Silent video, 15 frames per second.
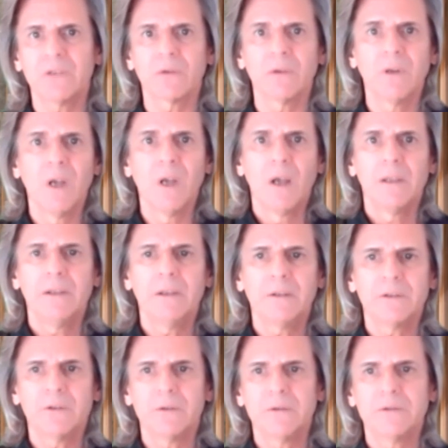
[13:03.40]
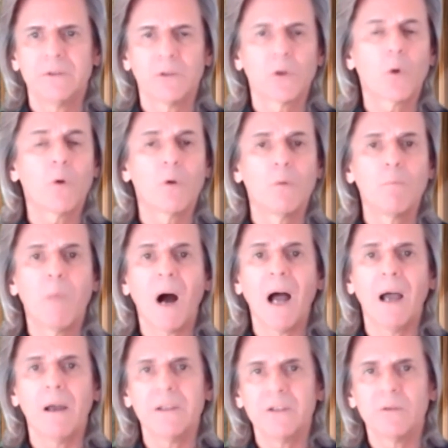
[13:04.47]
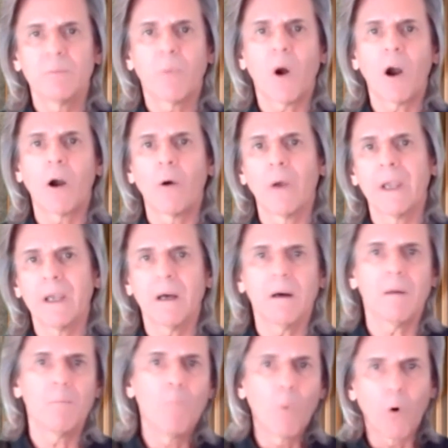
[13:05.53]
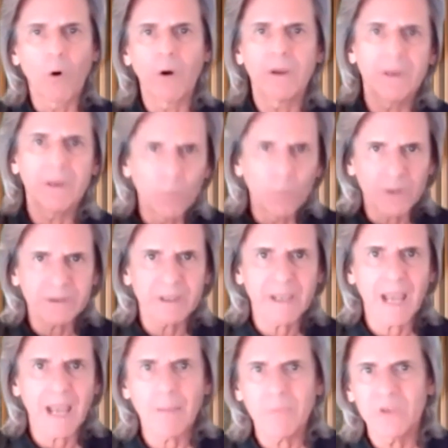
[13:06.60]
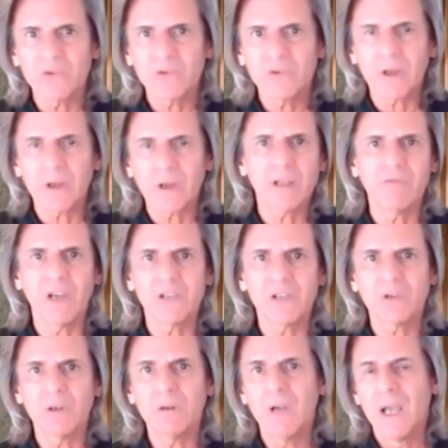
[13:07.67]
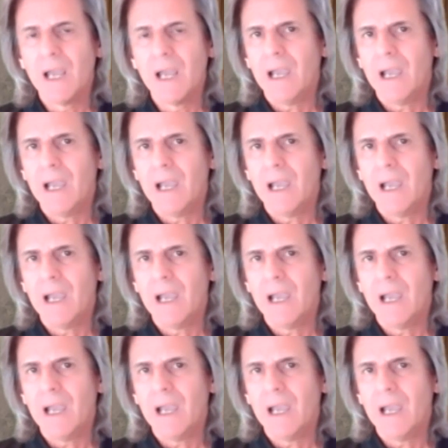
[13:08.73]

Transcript: are, you're borrowing more than what the cap is on a conventional.